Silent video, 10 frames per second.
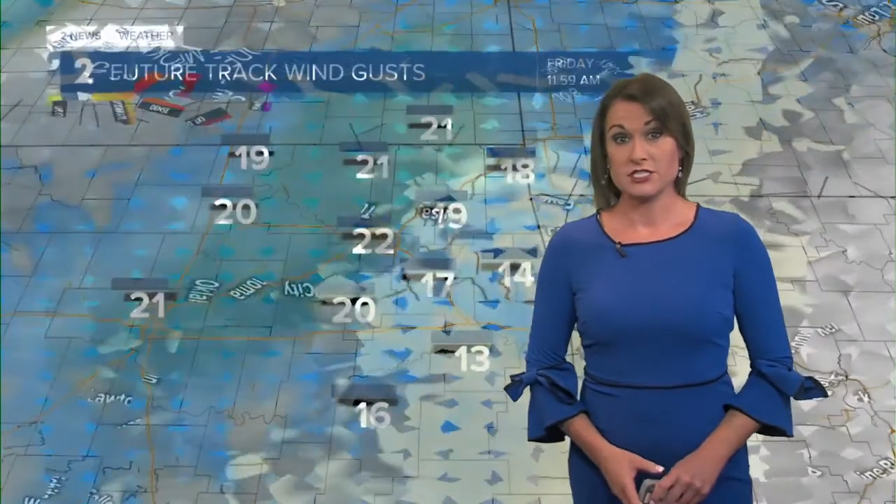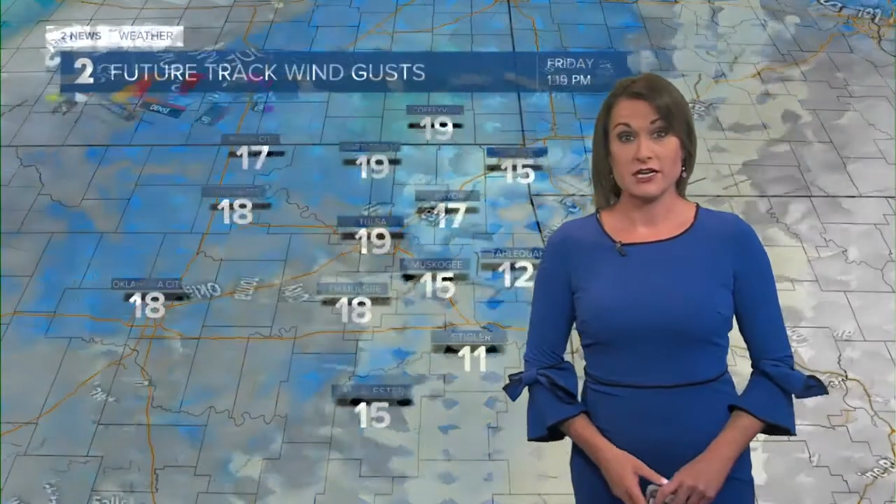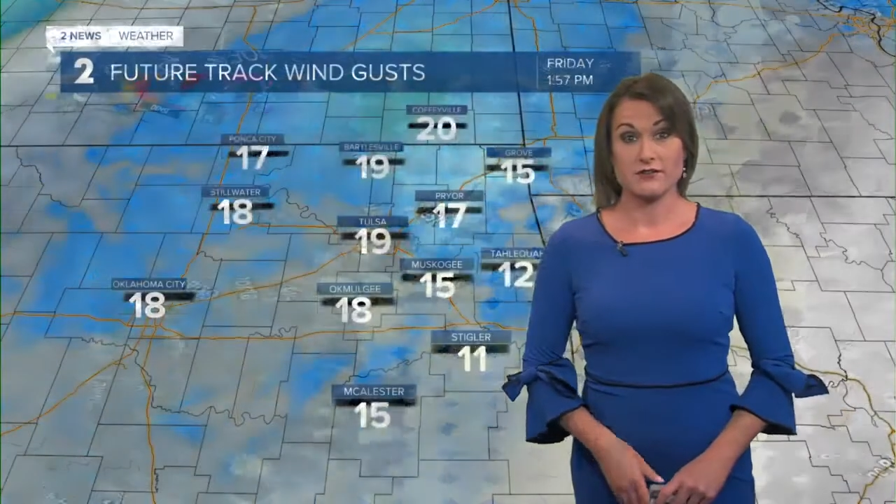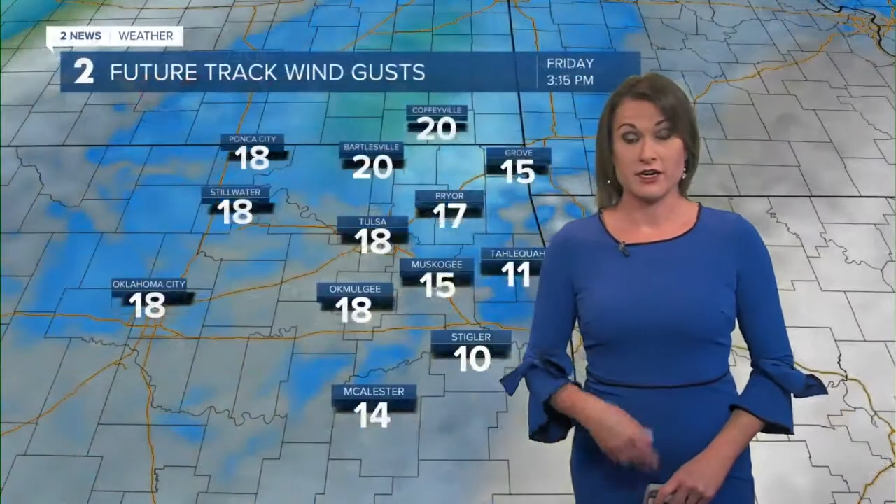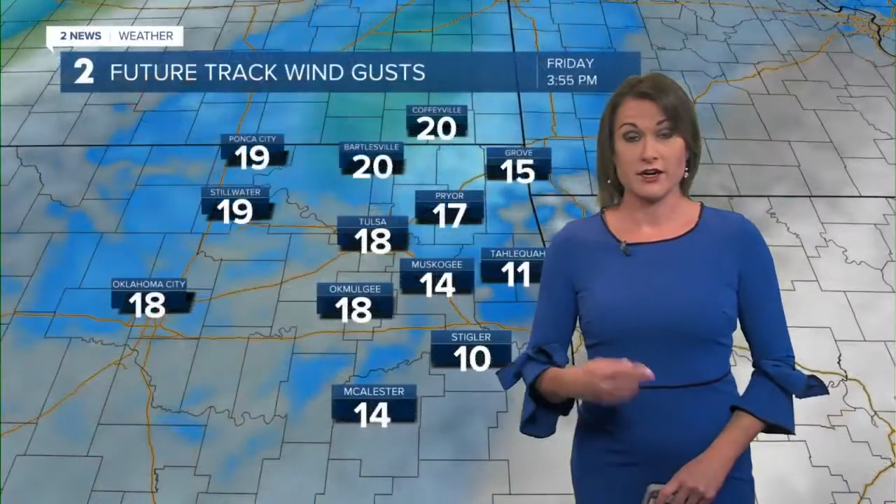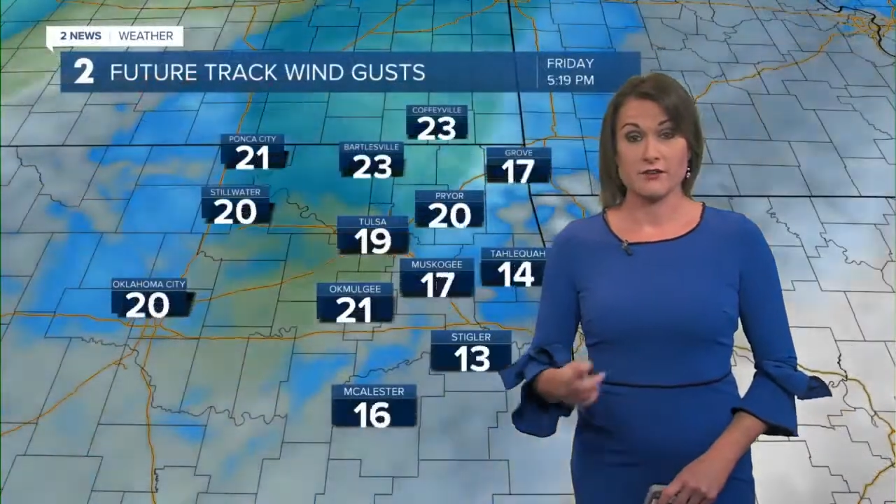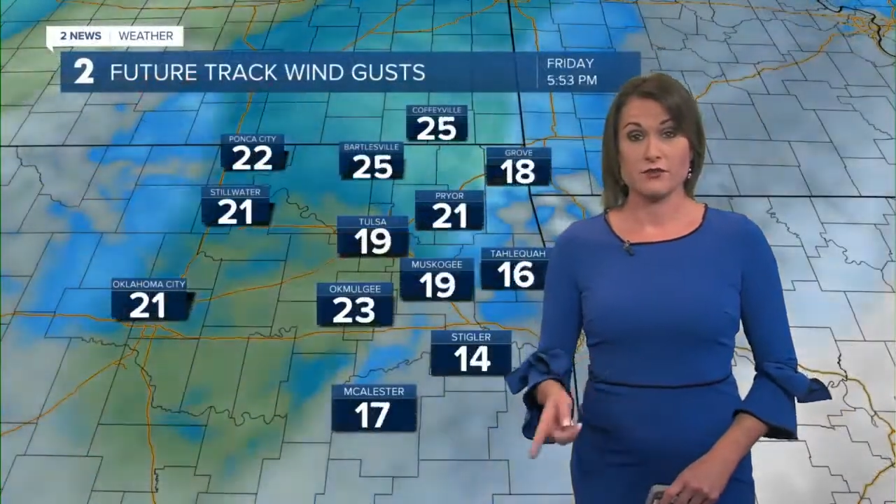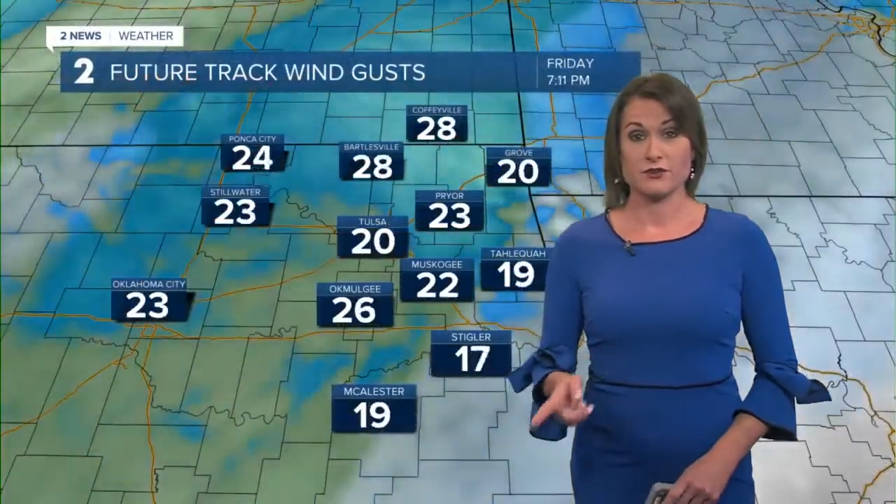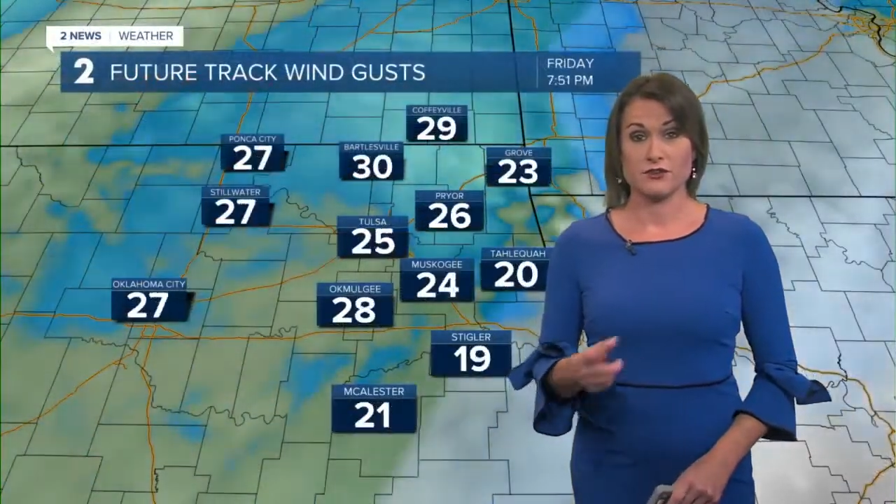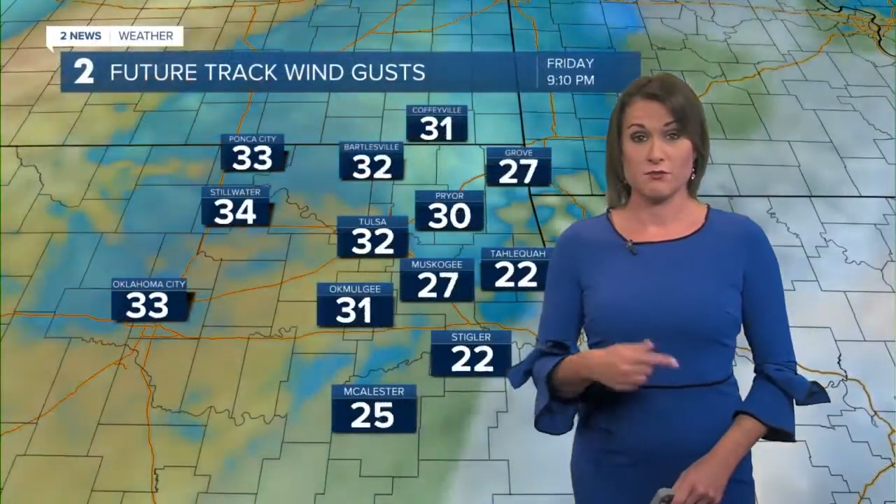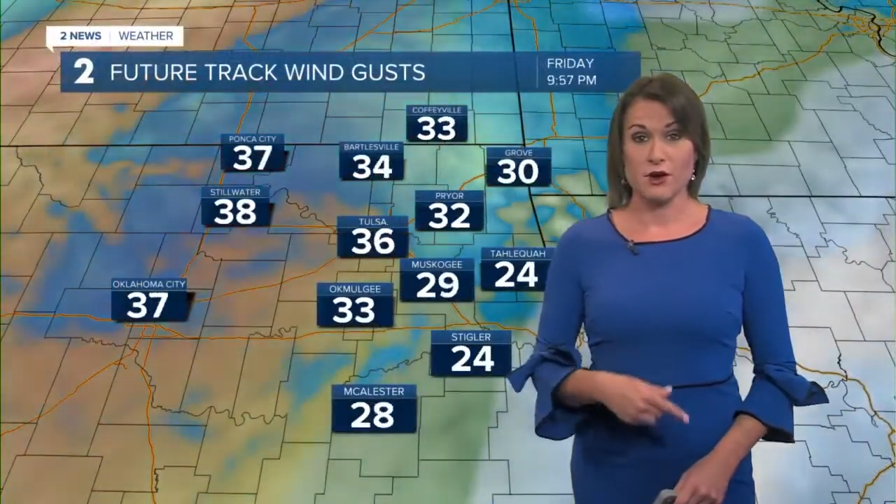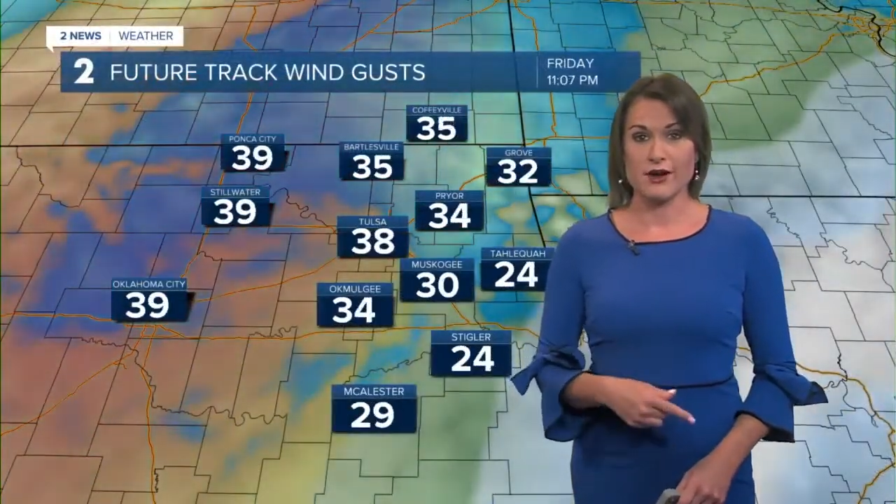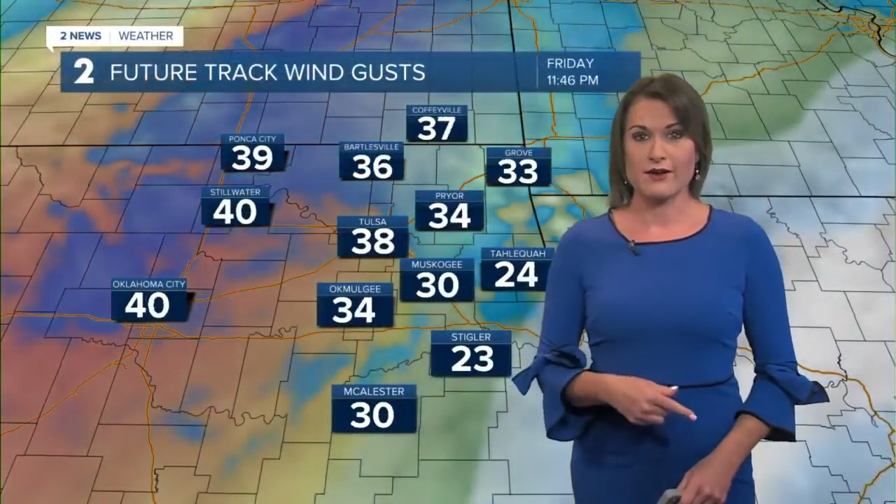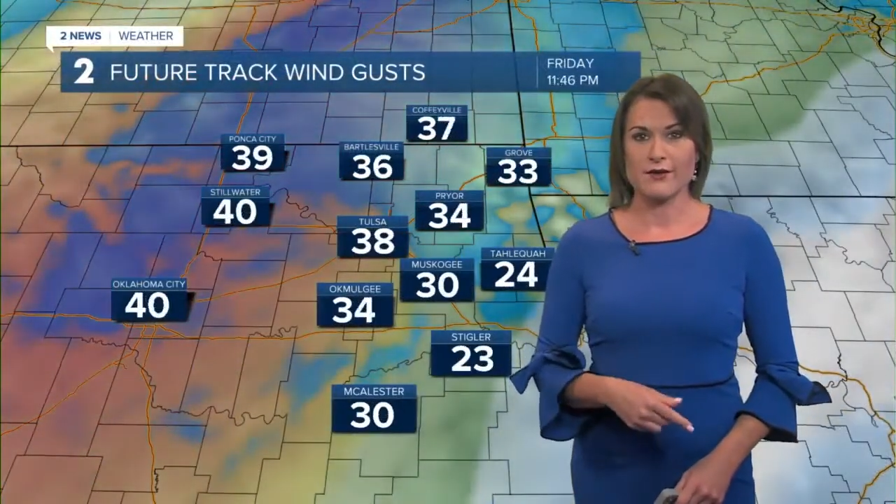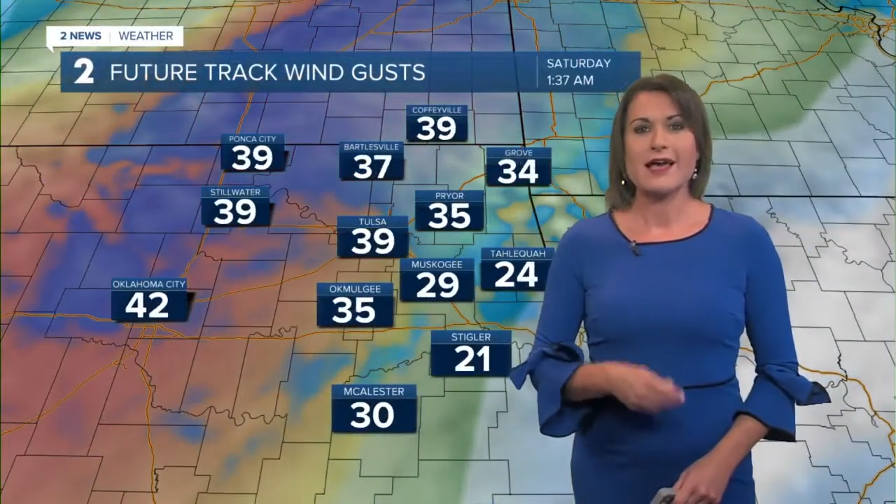out of our area for
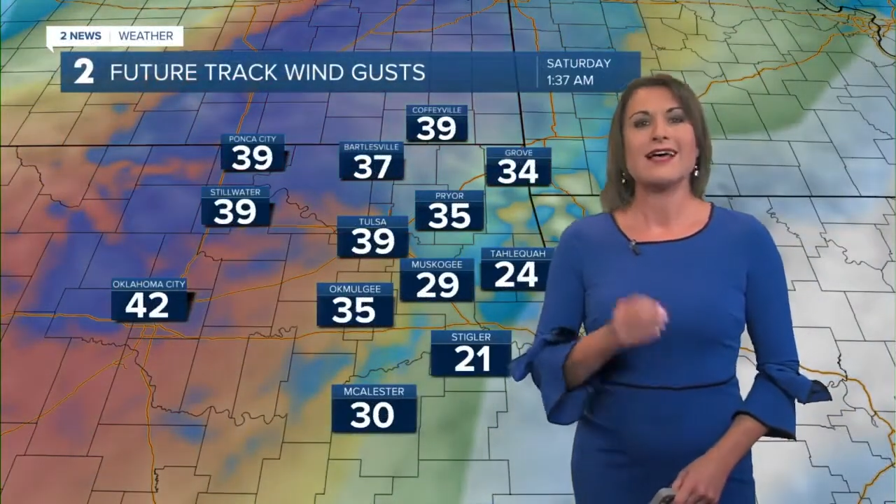tomorrow.